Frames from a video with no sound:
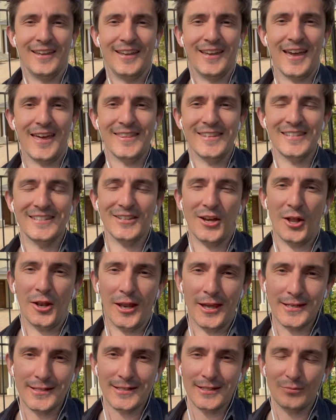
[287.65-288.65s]
And this is our
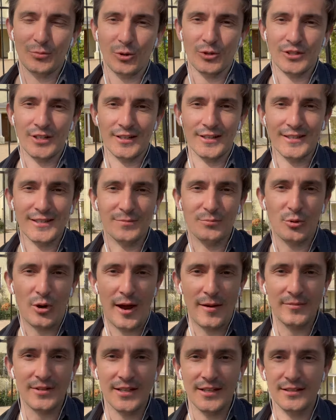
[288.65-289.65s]
latest project. This is
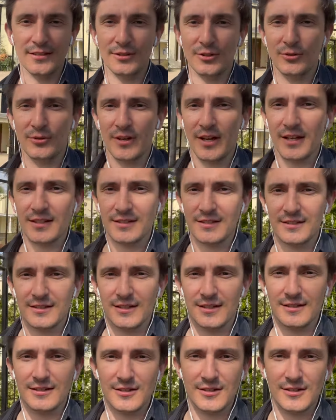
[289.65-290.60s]
Brandine School in Exeter.